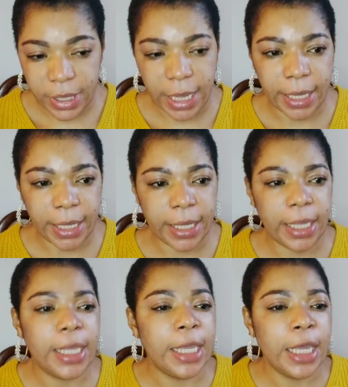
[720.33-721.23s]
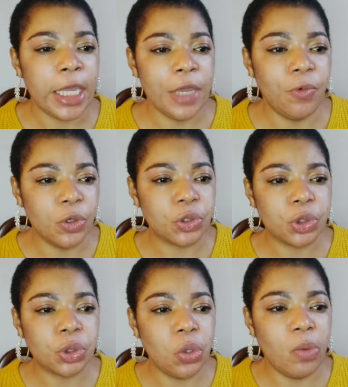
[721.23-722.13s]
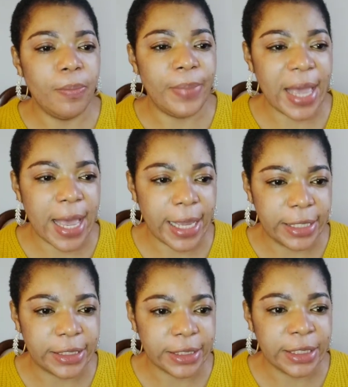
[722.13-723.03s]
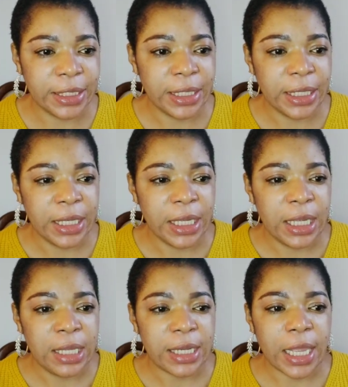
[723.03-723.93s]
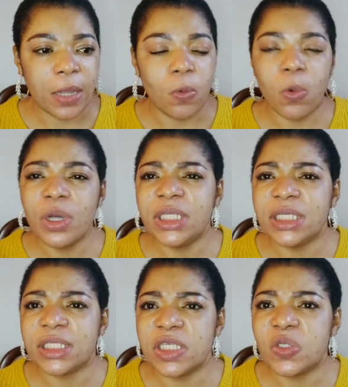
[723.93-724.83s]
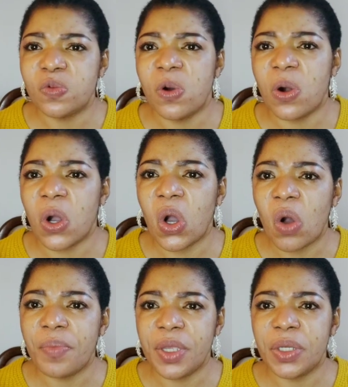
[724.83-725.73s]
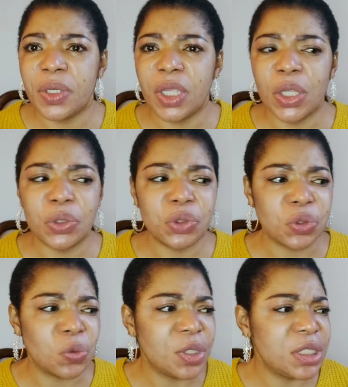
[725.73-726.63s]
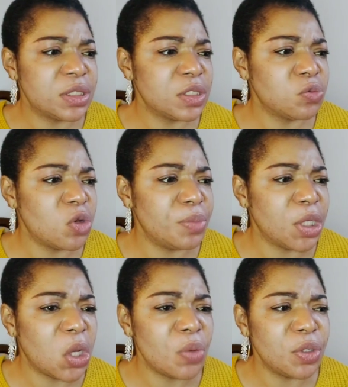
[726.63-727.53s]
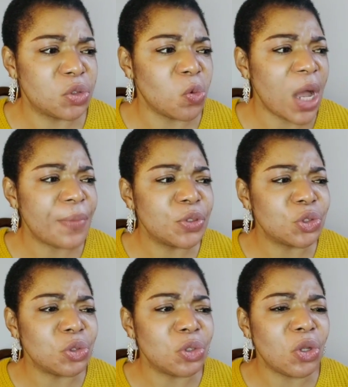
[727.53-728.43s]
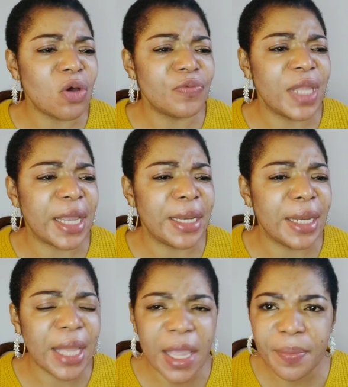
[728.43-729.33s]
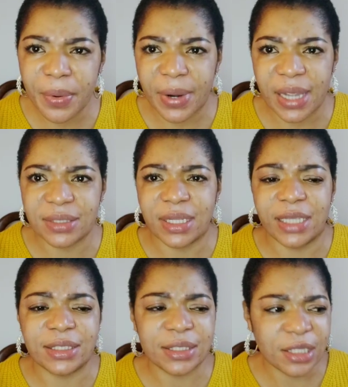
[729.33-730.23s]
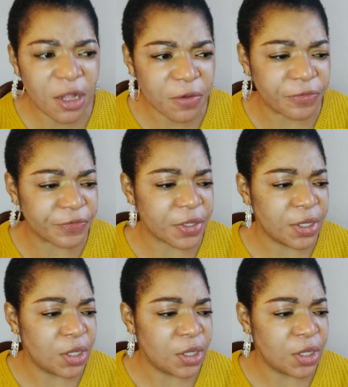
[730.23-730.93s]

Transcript: Like, it was so bad. Like, what is this world coming into? What is this world becoming to? What happened to love thy neighbor as thyself?